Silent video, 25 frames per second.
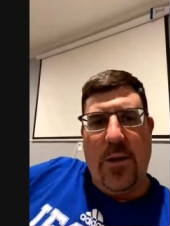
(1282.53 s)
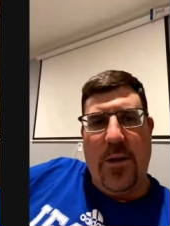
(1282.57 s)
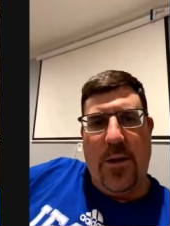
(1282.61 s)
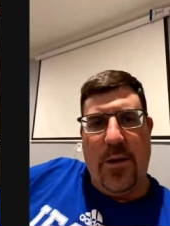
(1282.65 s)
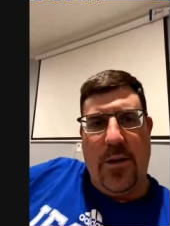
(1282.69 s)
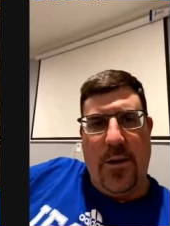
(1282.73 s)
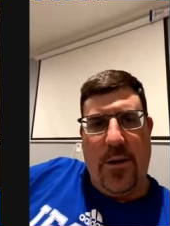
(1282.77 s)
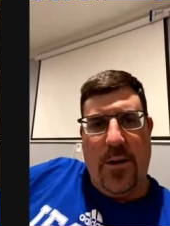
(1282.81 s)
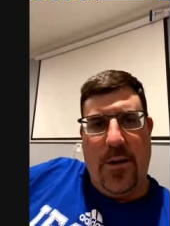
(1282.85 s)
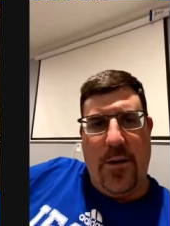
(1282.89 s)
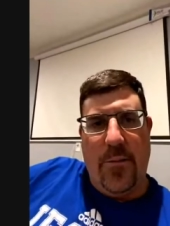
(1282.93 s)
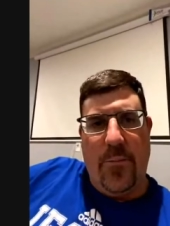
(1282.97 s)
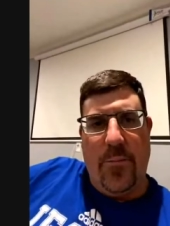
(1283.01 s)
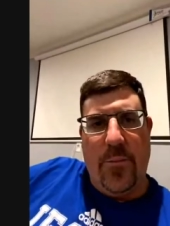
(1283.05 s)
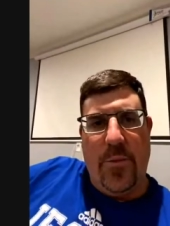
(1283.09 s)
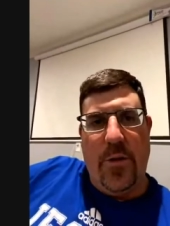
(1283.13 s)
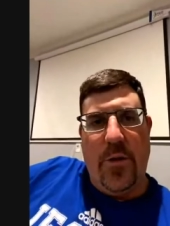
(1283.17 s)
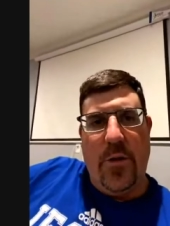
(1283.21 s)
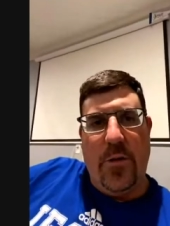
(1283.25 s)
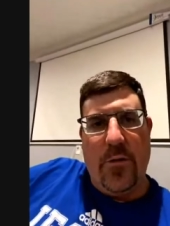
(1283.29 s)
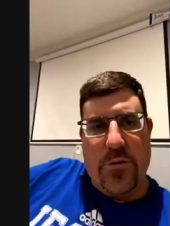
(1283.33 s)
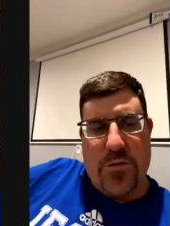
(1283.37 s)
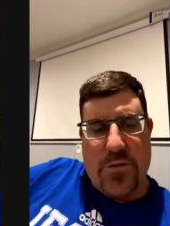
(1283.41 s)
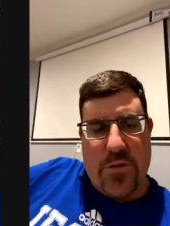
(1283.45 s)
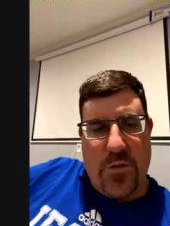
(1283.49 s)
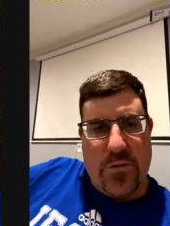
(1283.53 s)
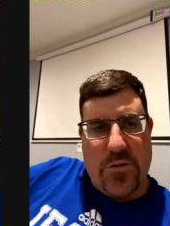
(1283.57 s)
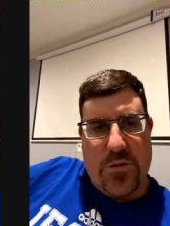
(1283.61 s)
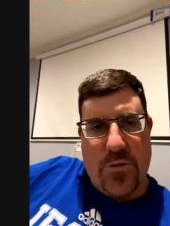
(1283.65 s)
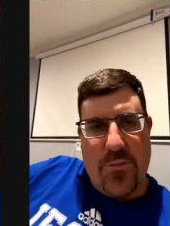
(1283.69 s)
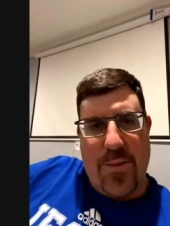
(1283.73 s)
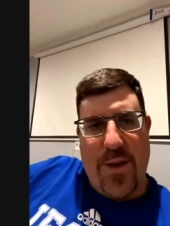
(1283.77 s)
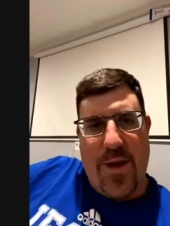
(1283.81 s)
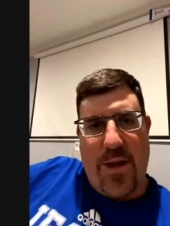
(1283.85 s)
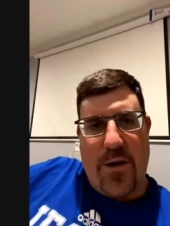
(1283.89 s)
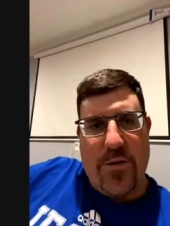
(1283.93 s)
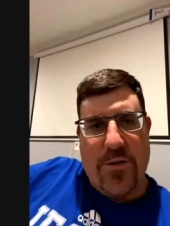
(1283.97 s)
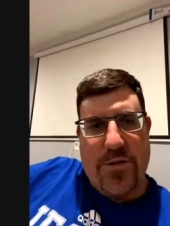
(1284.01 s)
Uh, you know, so it's
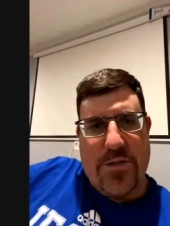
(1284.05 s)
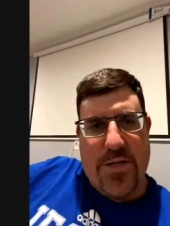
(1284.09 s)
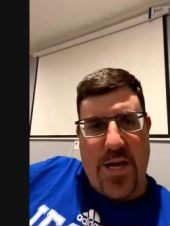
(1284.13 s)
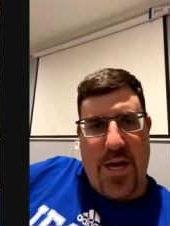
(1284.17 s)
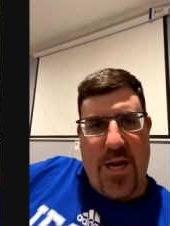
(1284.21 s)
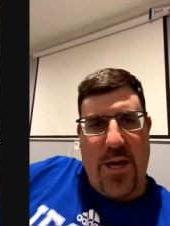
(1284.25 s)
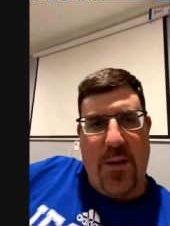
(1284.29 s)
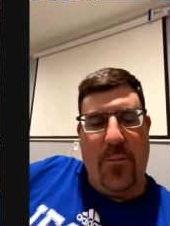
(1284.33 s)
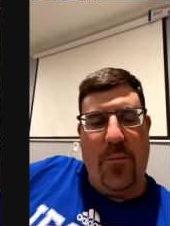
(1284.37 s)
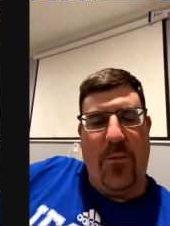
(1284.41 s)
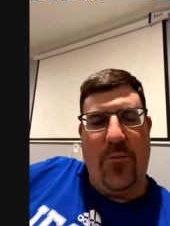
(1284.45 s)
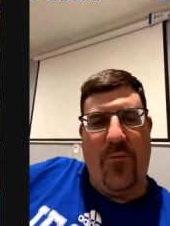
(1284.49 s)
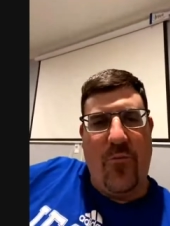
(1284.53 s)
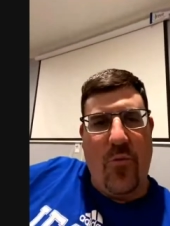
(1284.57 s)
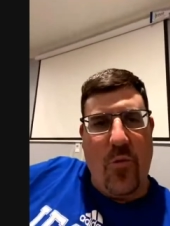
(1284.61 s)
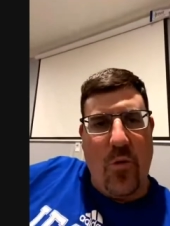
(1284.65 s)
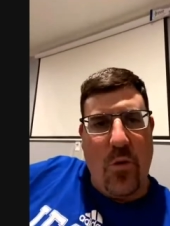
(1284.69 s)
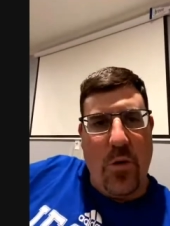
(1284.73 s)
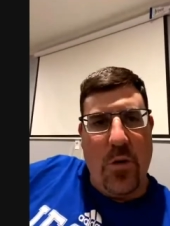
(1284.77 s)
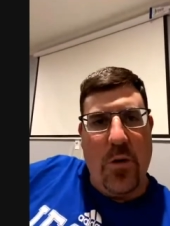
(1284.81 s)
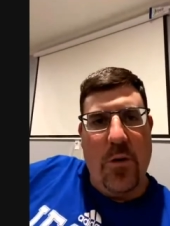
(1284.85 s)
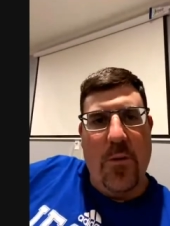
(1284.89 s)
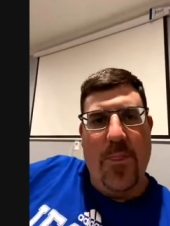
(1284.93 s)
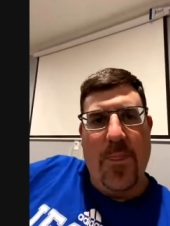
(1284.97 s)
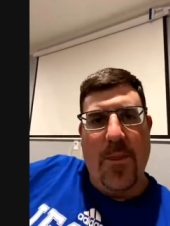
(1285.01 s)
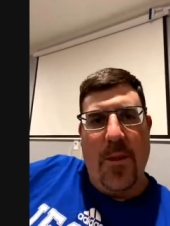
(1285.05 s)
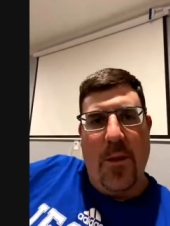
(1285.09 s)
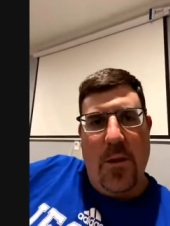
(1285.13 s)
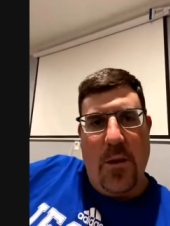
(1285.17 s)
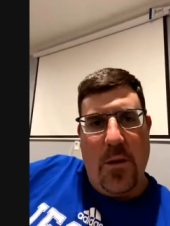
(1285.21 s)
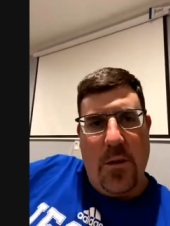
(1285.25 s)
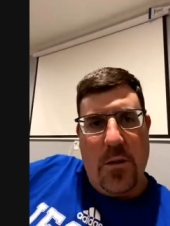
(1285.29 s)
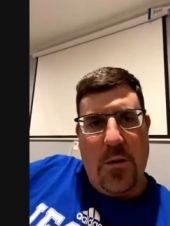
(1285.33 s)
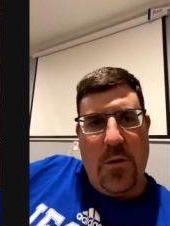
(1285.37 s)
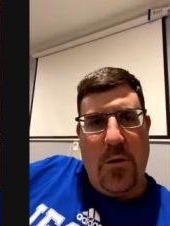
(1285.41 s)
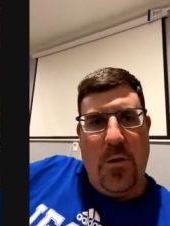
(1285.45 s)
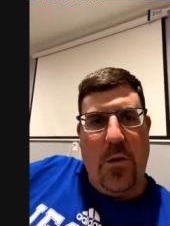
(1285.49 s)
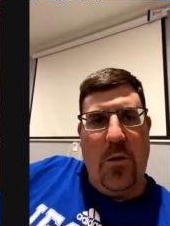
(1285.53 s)
a matter of time before
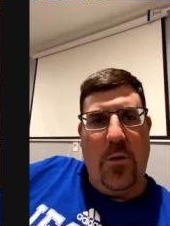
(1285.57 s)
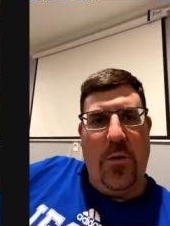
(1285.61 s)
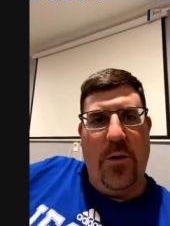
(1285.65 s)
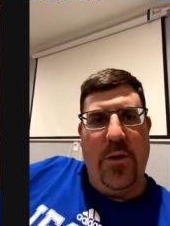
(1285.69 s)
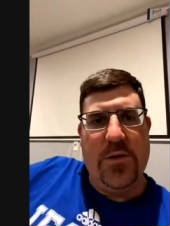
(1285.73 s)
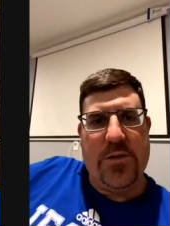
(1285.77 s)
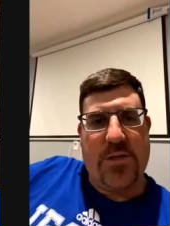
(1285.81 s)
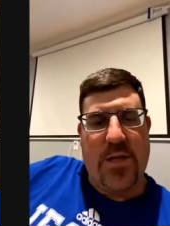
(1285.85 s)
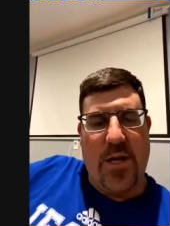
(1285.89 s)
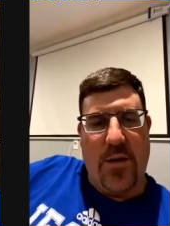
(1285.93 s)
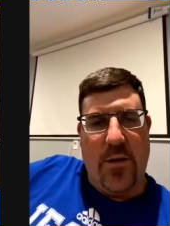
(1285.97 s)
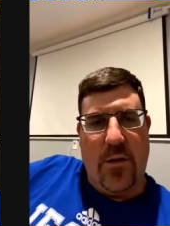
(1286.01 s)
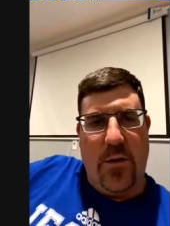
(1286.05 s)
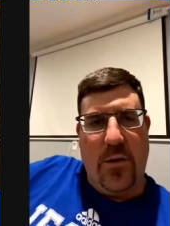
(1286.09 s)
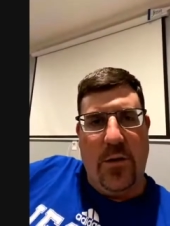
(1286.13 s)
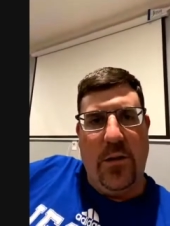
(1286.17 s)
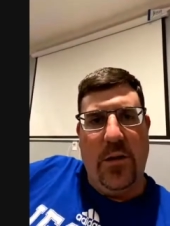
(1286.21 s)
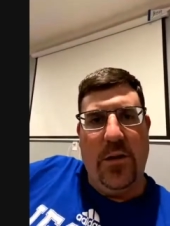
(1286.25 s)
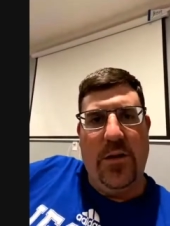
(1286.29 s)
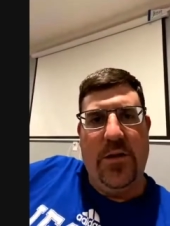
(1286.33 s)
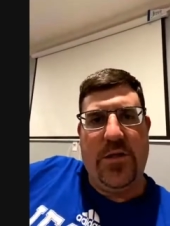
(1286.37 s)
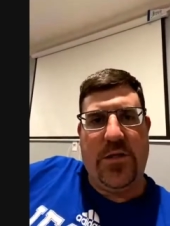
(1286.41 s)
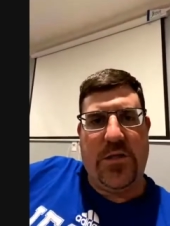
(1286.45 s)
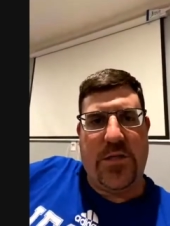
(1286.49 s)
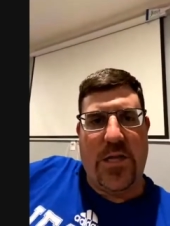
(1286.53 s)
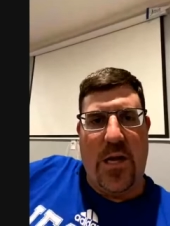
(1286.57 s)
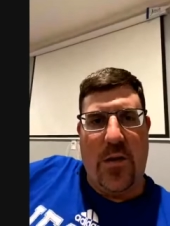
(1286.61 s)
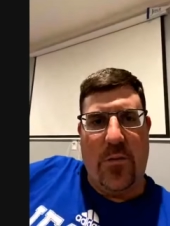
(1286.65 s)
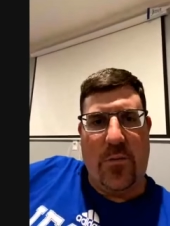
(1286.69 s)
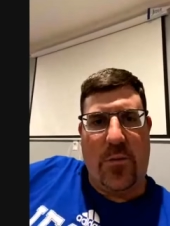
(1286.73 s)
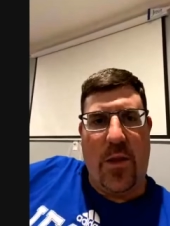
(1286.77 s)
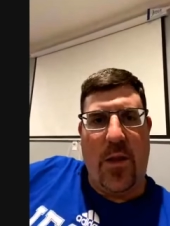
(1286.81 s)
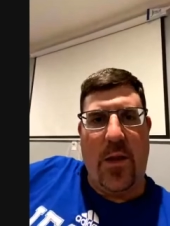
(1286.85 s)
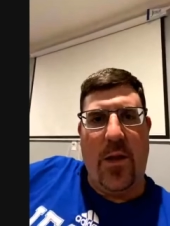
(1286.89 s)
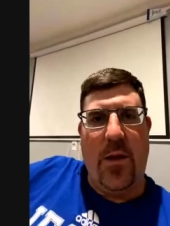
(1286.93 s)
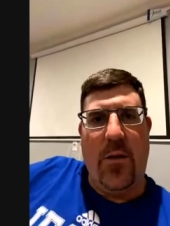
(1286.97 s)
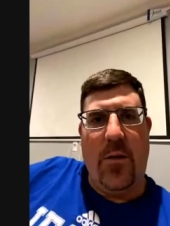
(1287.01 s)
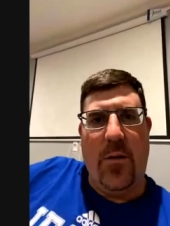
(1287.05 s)
you know he's kind of unleashed
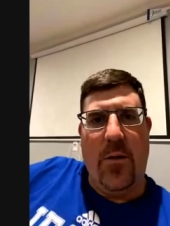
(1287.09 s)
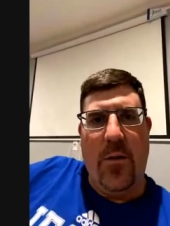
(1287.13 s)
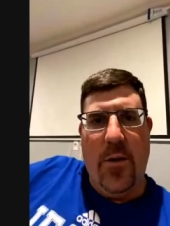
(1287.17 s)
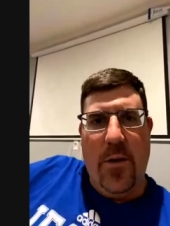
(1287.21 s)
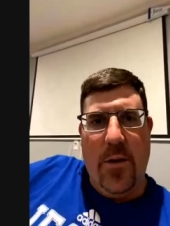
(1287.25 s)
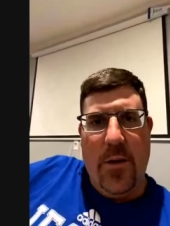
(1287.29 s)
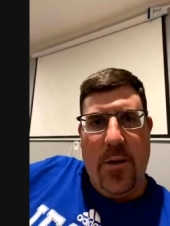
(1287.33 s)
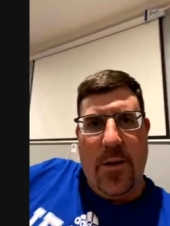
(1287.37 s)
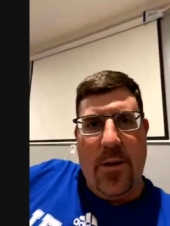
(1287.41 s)
out there.